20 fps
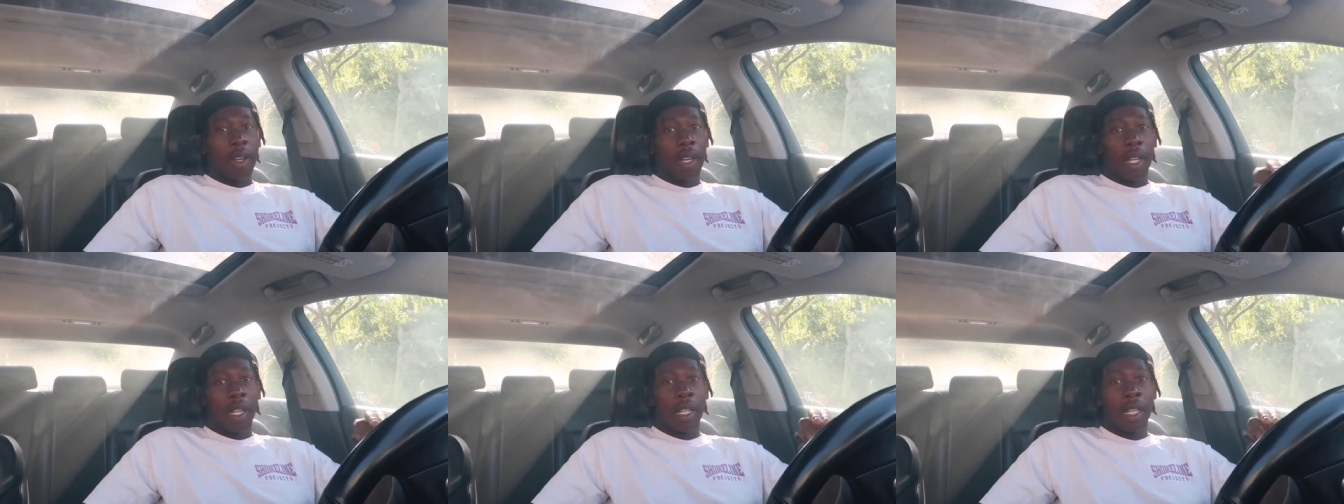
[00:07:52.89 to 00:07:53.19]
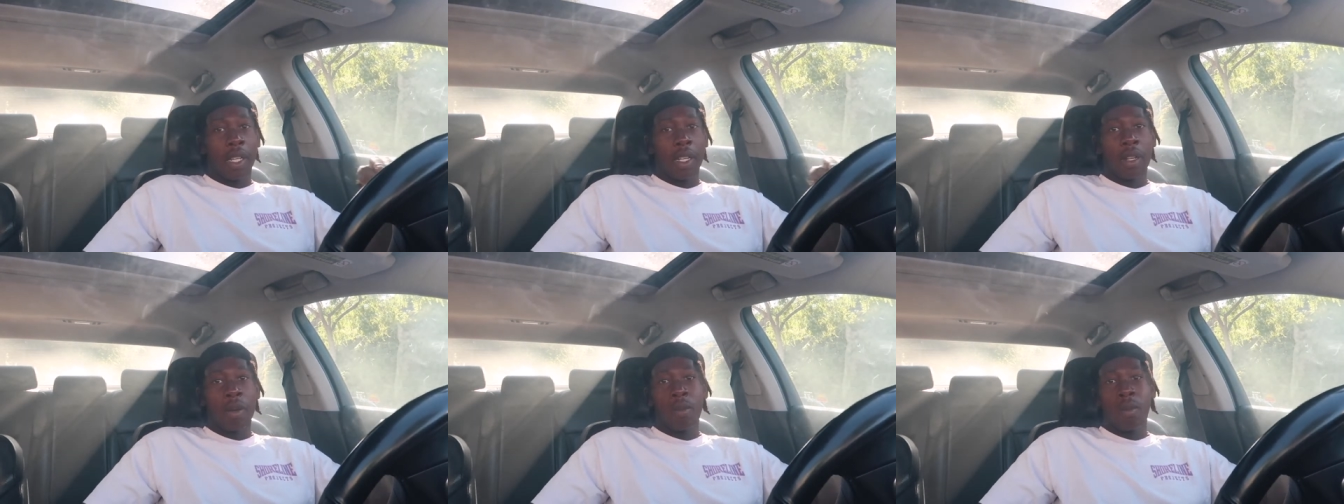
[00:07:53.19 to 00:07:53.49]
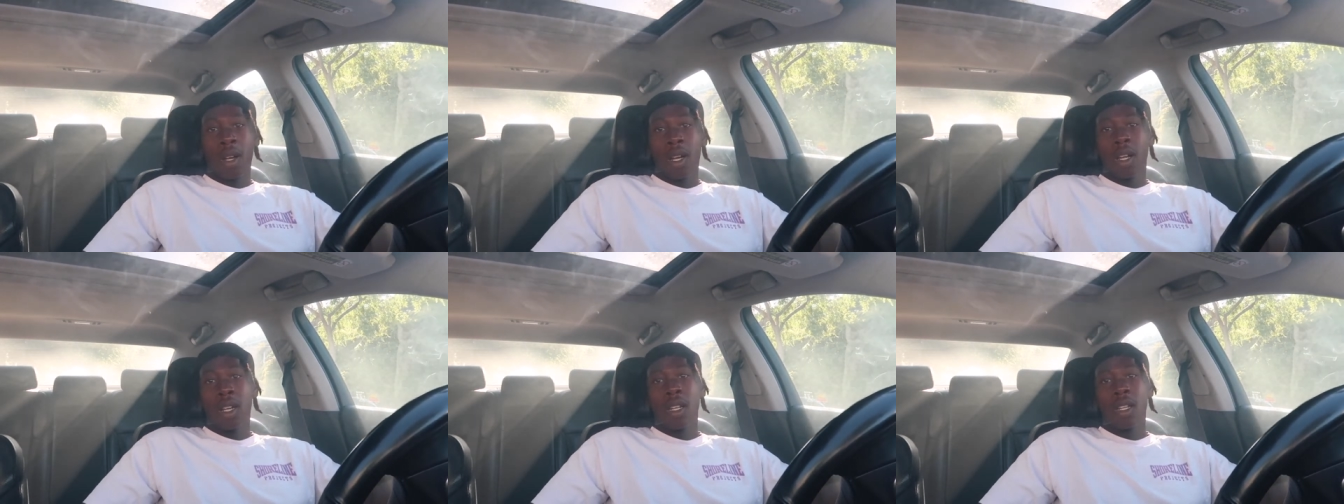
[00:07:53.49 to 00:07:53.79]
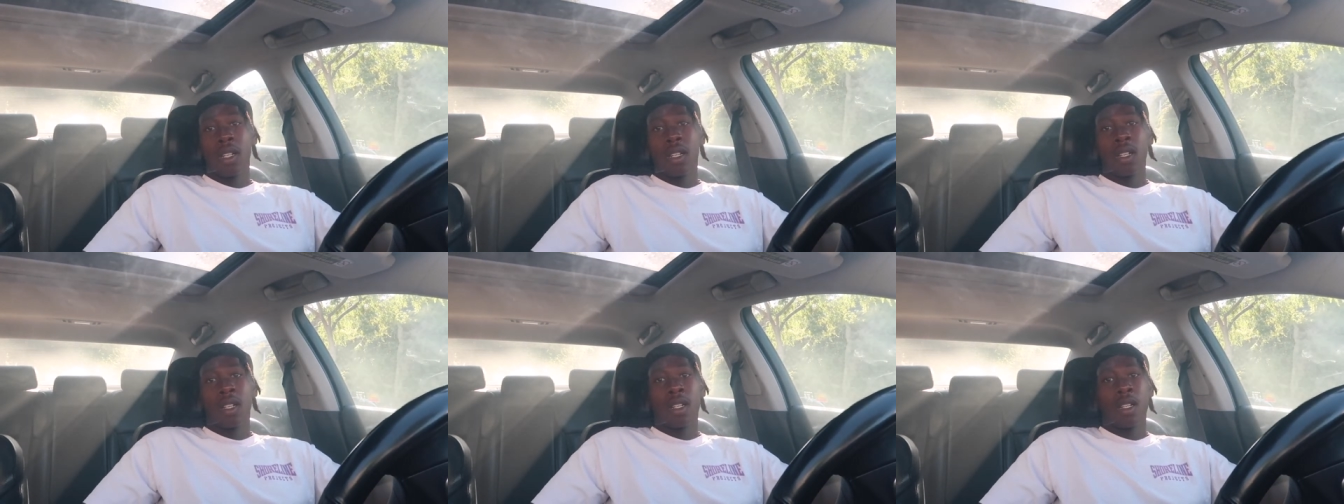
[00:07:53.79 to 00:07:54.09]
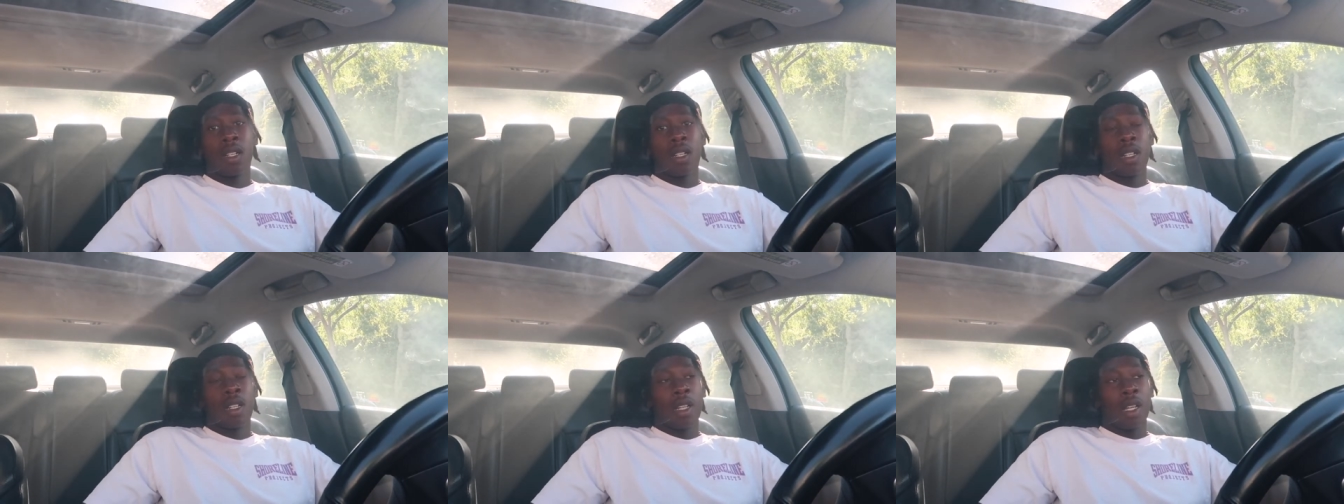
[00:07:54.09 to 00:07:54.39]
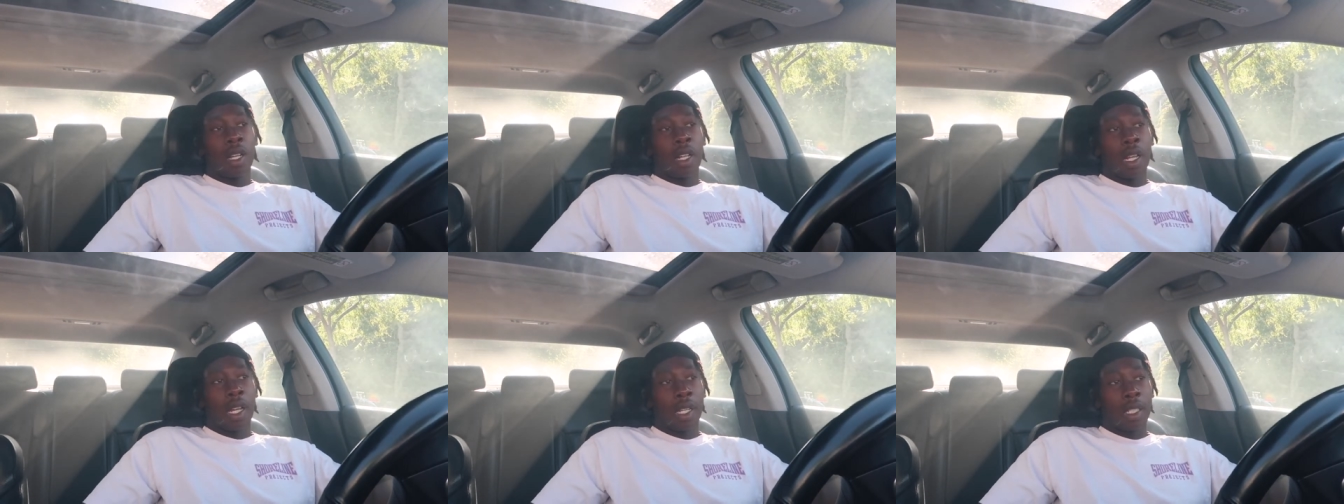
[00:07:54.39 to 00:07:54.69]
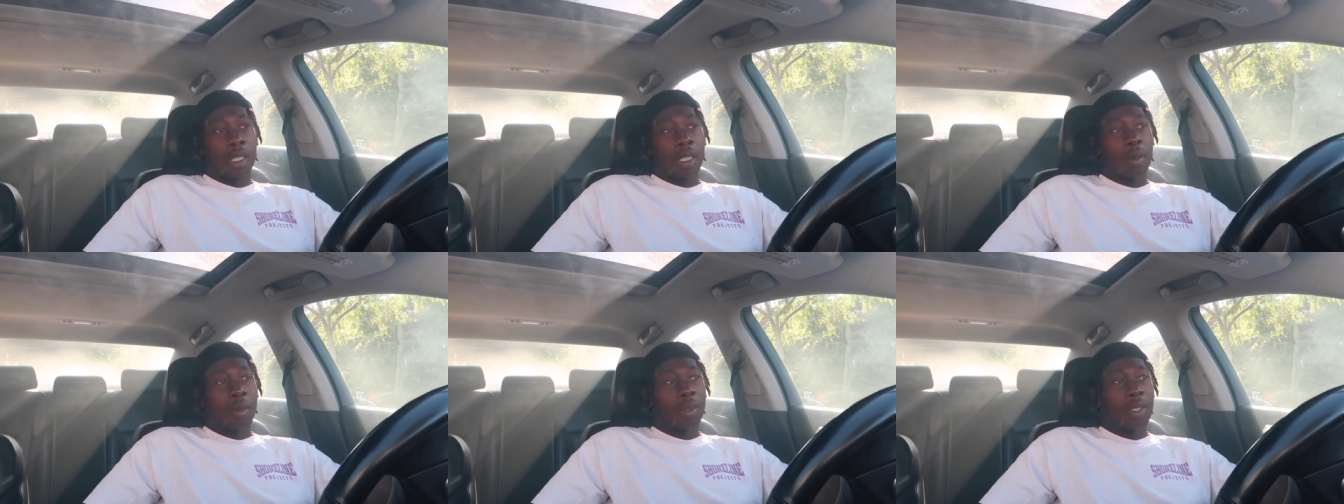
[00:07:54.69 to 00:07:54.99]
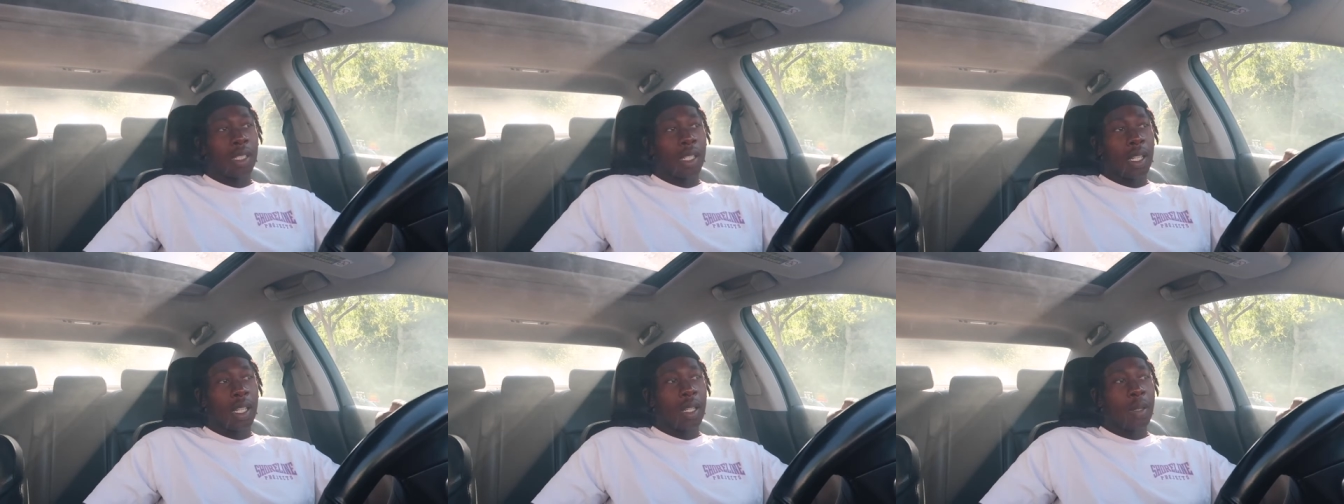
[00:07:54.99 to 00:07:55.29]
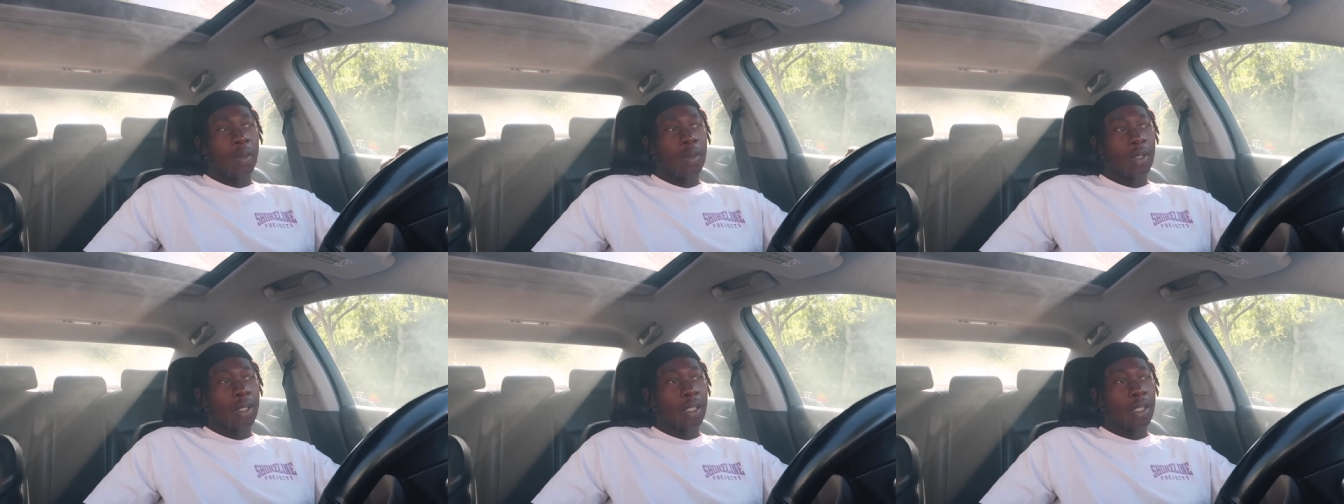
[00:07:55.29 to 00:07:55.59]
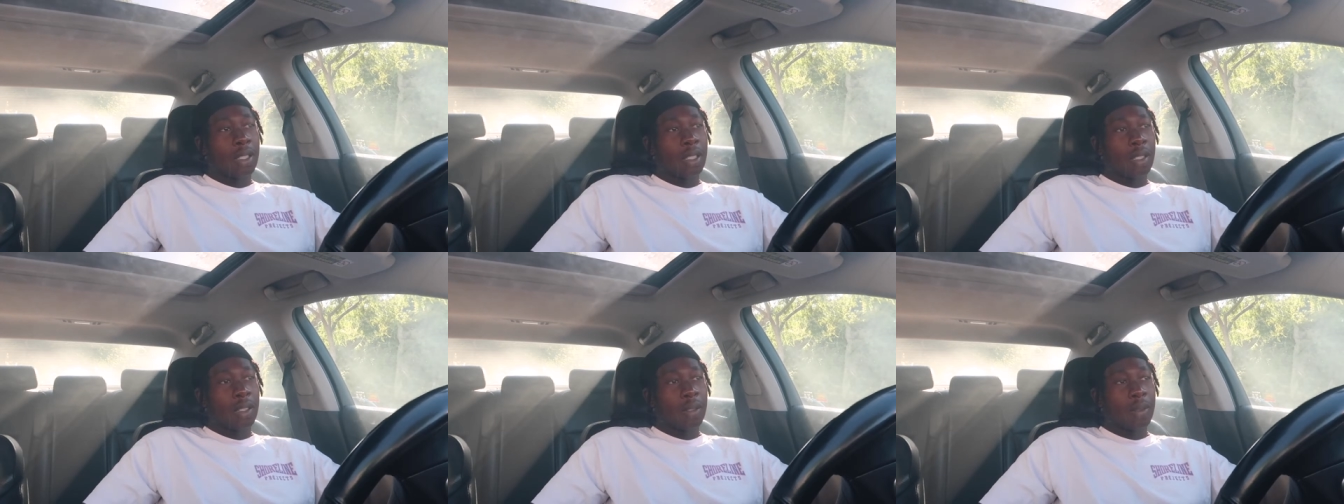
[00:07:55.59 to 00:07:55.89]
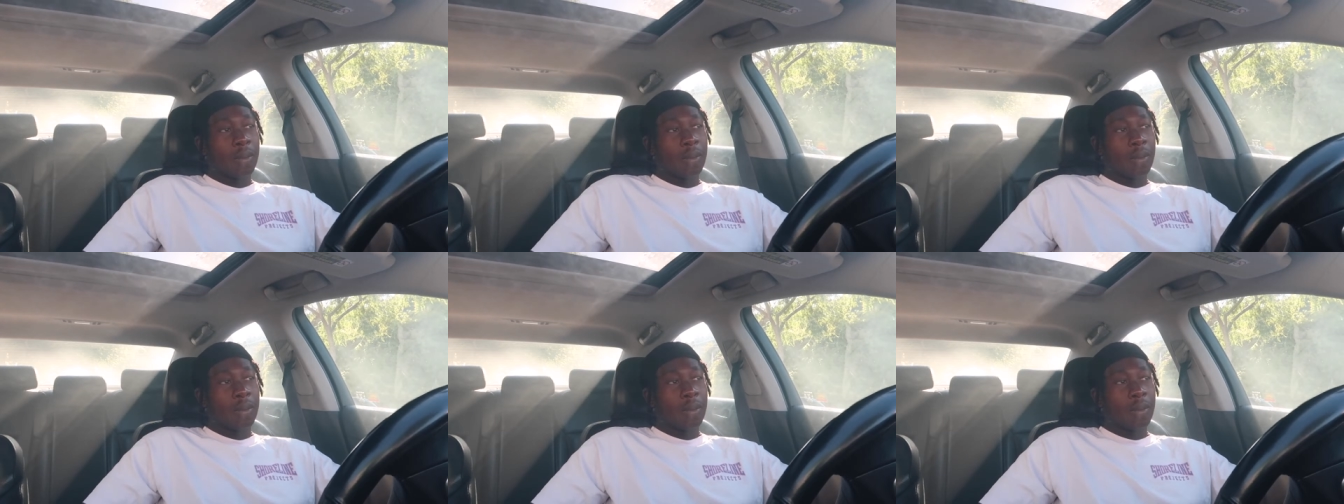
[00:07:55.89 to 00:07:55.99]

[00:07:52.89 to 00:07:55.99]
a clear mind. Like, sometimes